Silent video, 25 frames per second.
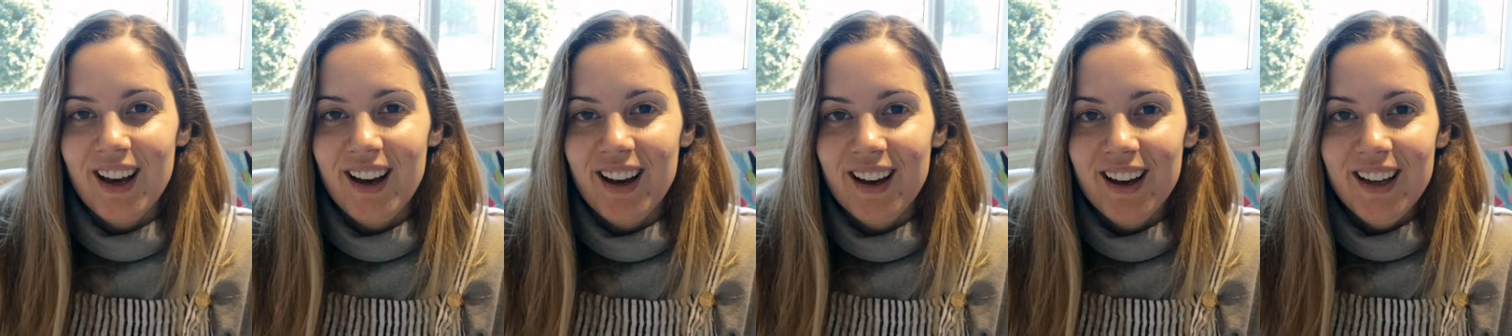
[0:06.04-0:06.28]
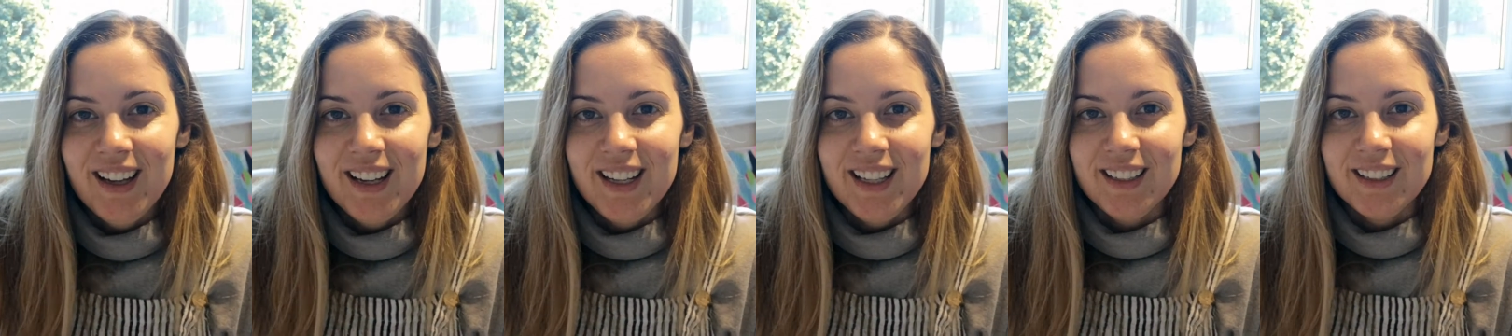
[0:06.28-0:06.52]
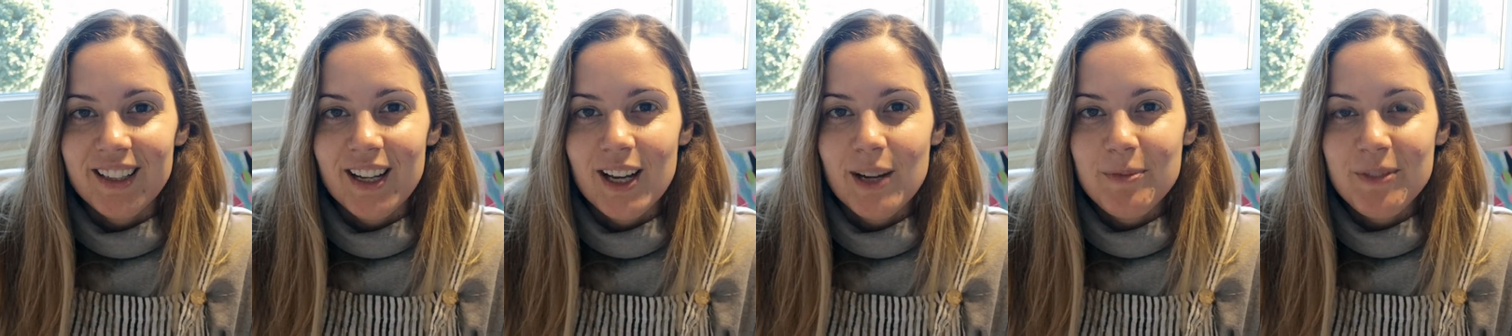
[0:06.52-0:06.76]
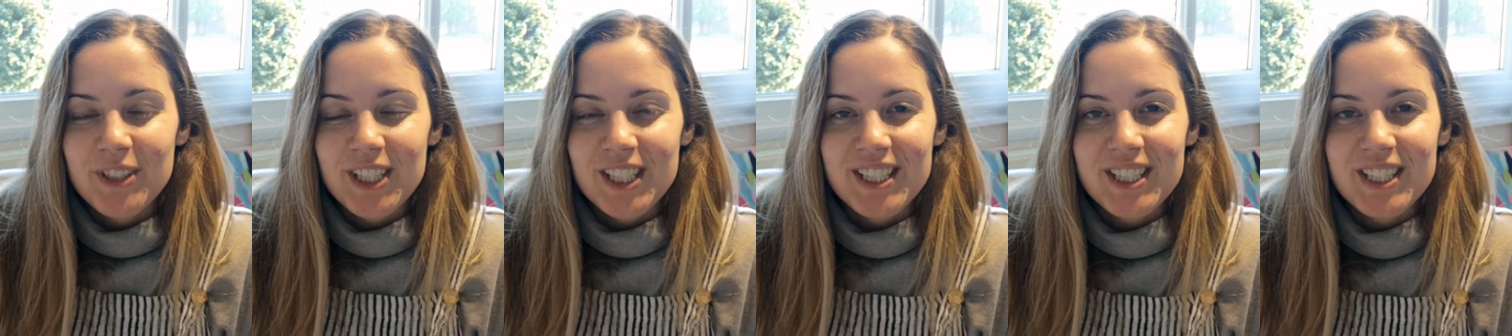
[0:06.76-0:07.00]
Hi,
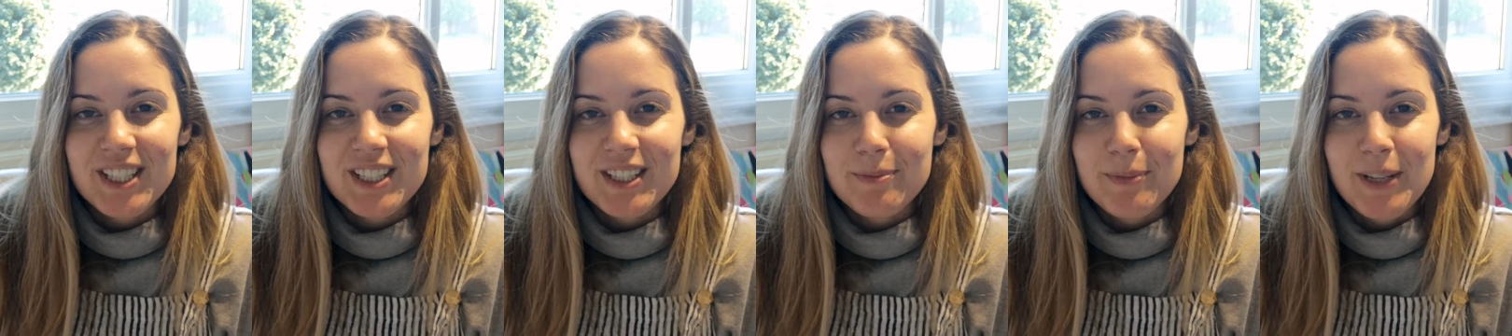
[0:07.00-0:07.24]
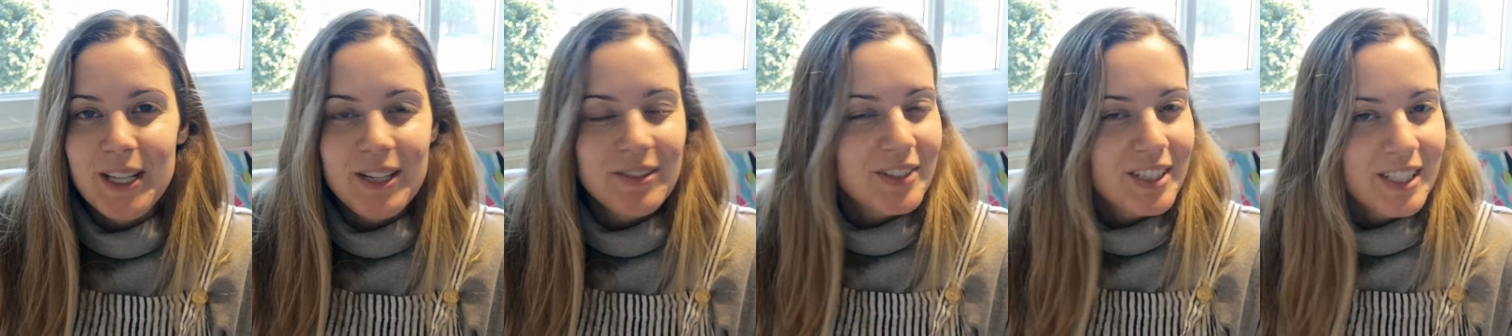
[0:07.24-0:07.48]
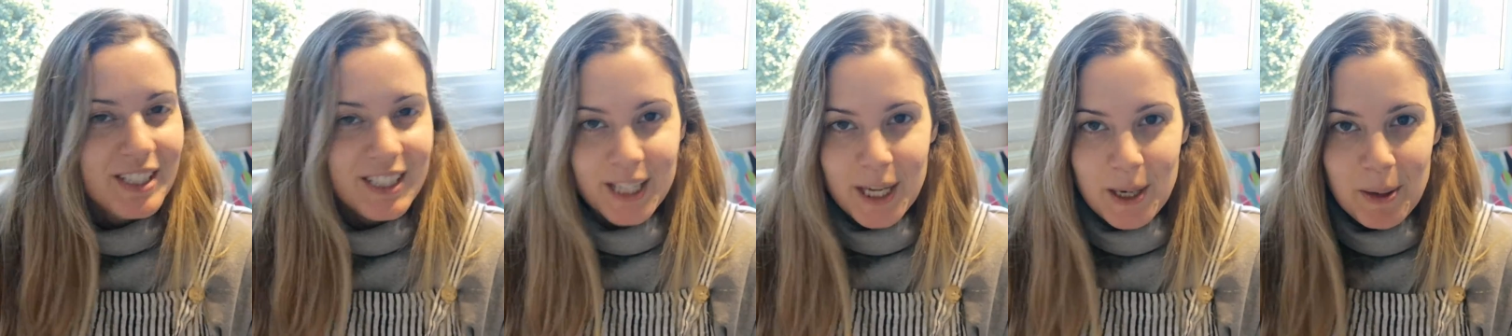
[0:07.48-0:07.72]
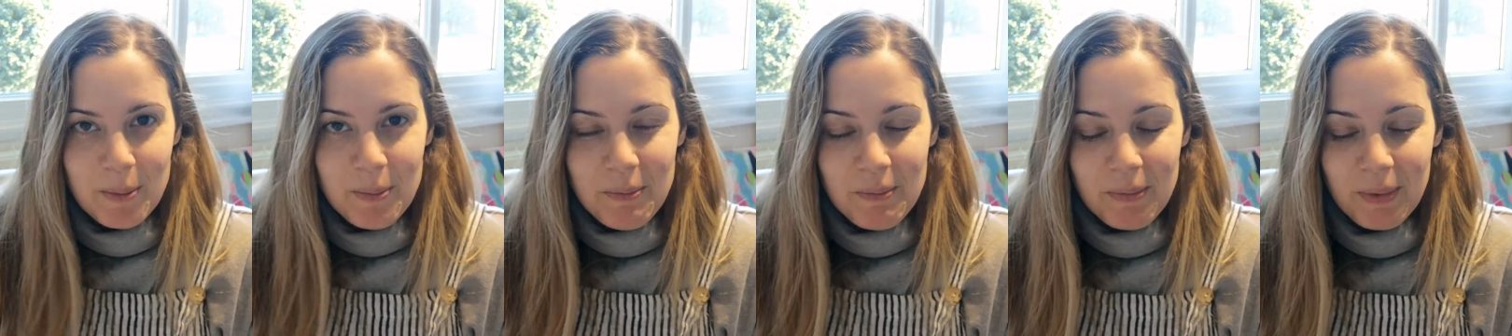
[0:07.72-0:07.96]
I'm Jen Smith
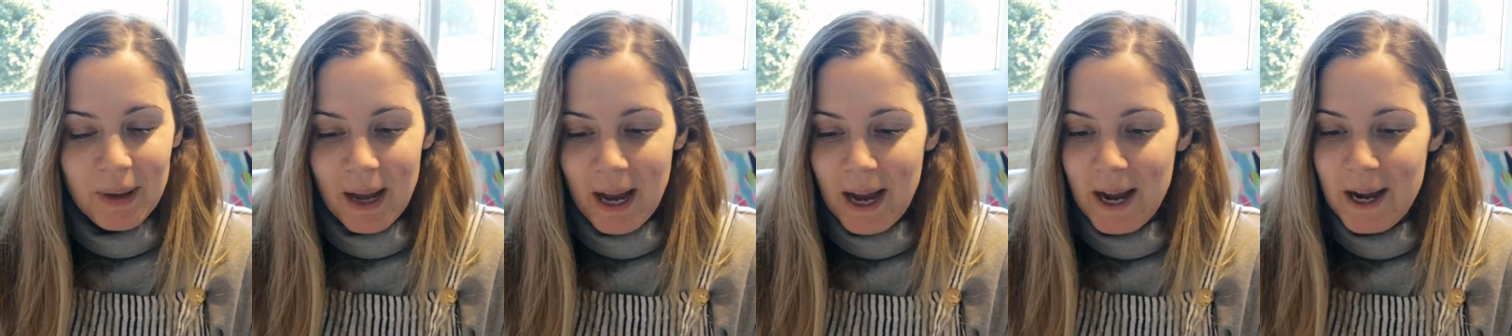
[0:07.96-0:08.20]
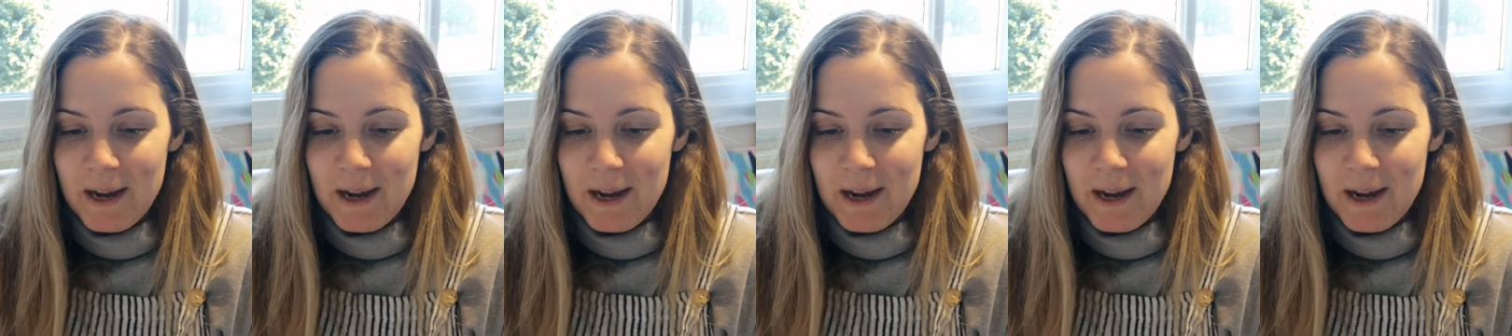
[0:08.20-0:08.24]
Stemp.